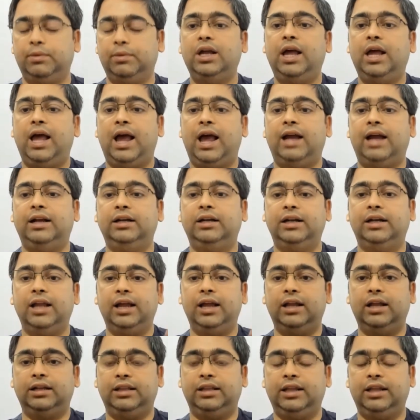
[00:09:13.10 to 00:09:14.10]
and
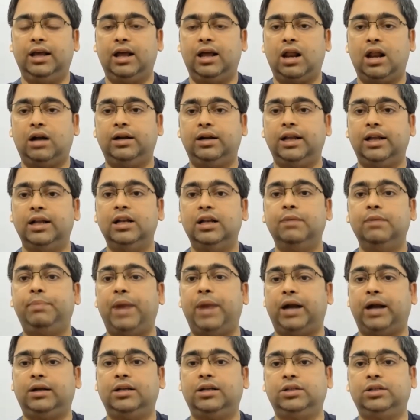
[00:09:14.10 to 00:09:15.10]
there are daily
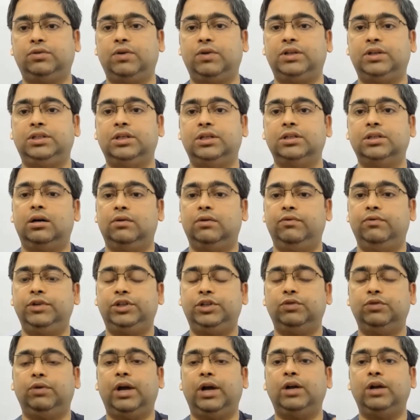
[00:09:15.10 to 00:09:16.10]
practice questions which
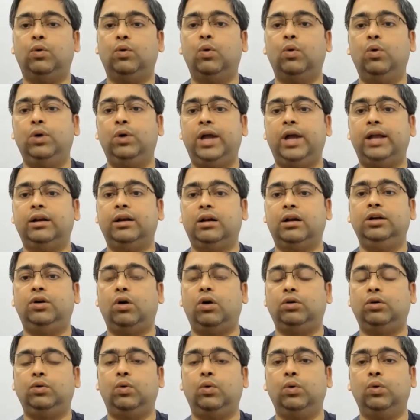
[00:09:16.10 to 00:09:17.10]
you can code and run
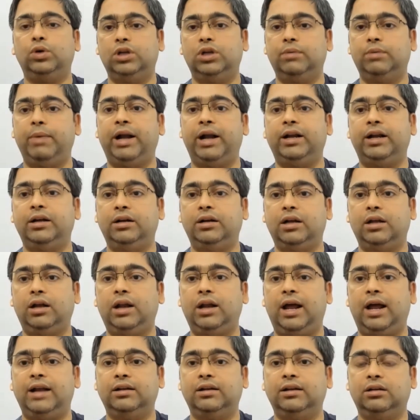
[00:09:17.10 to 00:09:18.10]
on CodeZym
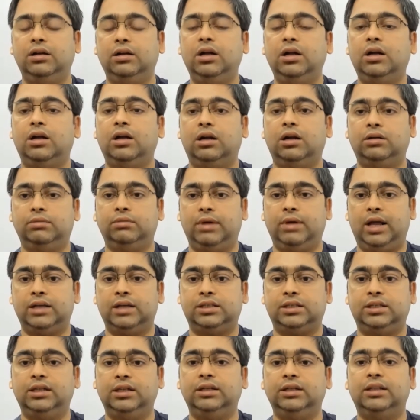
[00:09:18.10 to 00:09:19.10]
editor and
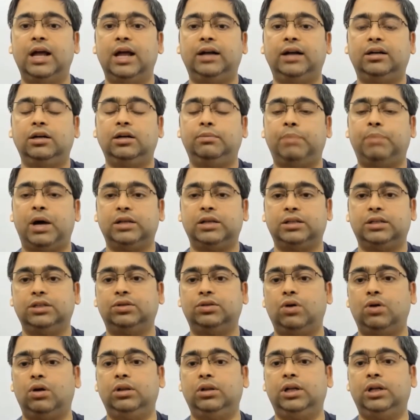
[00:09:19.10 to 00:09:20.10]
see that it
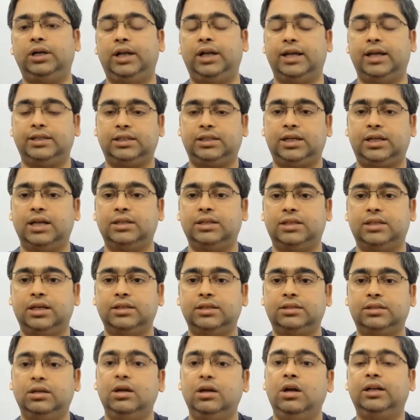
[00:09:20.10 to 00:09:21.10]
passes all the test
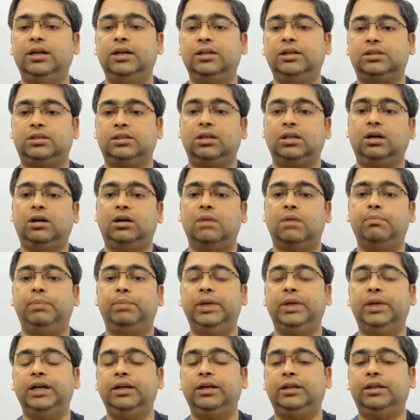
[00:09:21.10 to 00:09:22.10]
cases. It's the
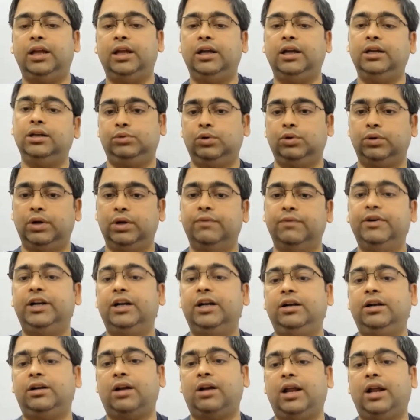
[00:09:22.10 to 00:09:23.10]
complete thing. Give it
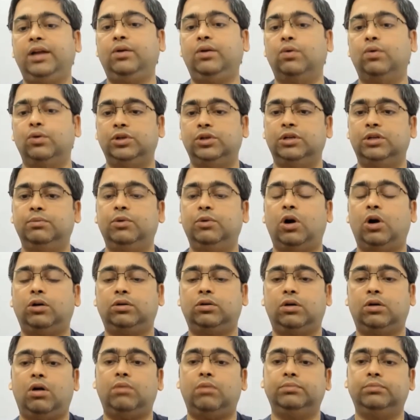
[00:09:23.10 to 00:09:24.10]
a try.
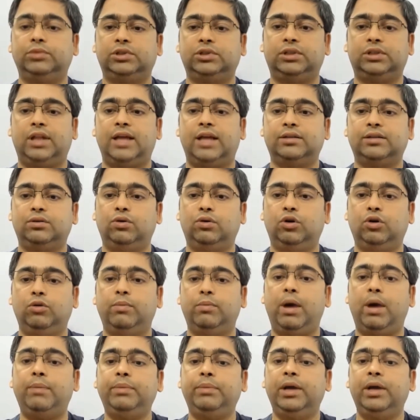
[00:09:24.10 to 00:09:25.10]

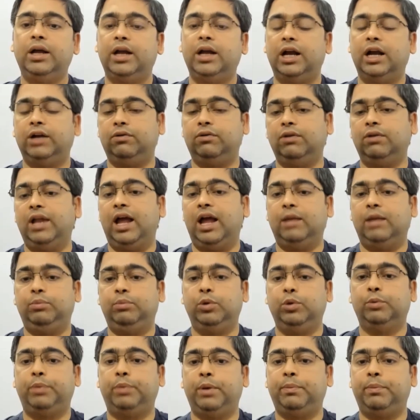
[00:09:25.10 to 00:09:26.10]
codezym.com/roadmap. It will help
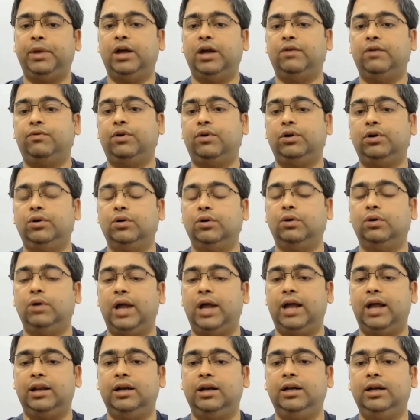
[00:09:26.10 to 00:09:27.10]
you prepare for your
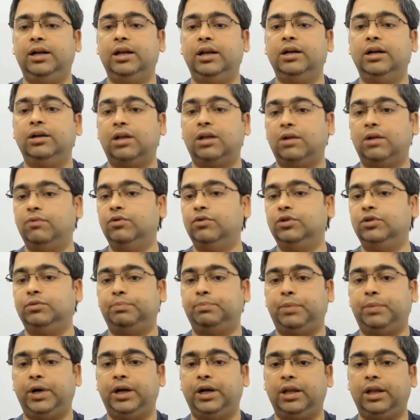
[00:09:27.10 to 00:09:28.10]
LLD interviews
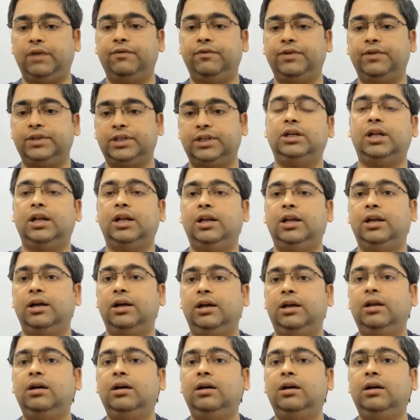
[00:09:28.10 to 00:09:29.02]
pretty efficiently here.